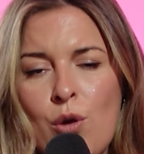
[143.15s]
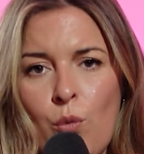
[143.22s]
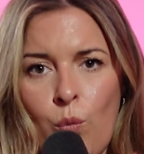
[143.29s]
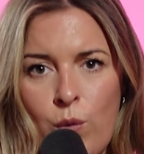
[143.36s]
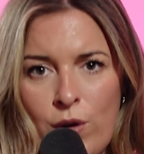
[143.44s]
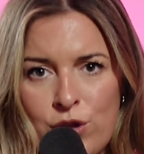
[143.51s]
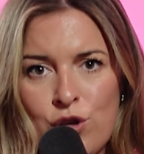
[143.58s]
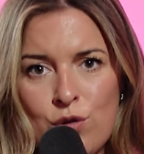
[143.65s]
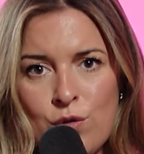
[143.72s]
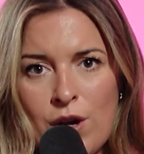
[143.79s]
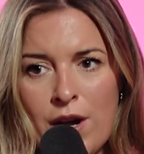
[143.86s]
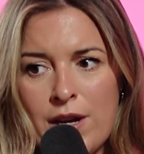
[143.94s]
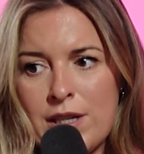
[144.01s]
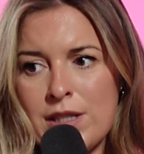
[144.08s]
with you
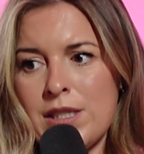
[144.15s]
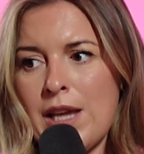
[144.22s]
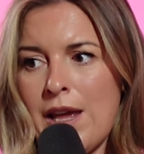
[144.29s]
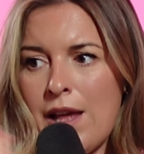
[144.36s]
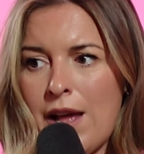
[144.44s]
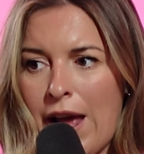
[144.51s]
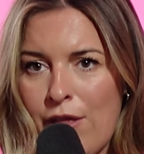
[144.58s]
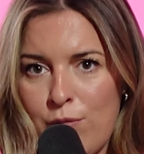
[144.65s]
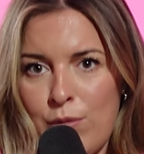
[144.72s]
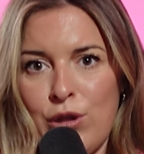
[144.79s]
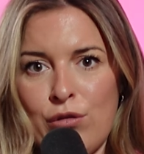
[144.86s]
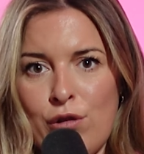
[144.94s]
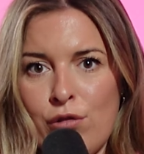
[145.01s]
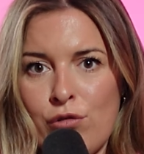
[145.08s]
guys and the
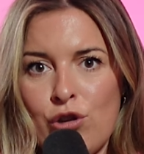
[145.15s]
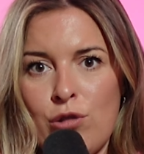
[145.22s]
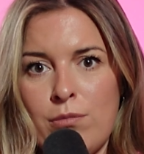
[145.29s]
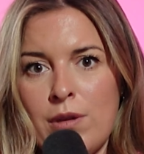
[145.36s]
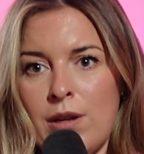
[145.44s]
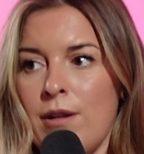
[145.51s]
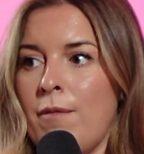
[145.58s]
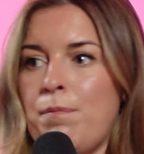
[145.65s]
mother of the groom,